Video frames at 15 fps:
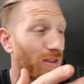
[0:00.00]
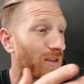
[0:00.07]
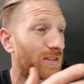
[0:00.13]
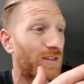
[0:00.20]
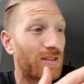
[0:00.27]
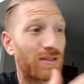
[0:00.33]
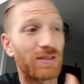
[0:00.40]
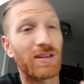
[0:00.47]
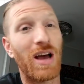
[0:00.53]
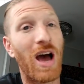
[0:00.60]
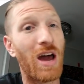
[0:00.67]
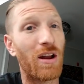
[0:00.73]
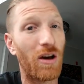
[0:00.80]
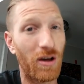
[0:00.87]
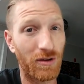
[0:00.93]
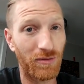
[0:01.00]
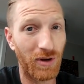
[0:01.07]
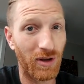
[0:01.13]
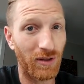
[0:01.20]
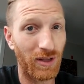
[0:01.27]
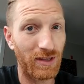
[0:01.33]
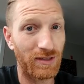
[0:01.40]
This is not
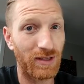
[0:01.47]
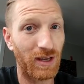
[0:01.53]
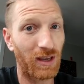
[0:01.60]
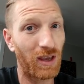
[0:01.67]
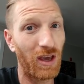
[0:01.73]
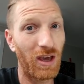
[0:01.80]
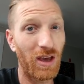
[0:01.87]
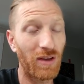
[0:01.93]
unrealistic.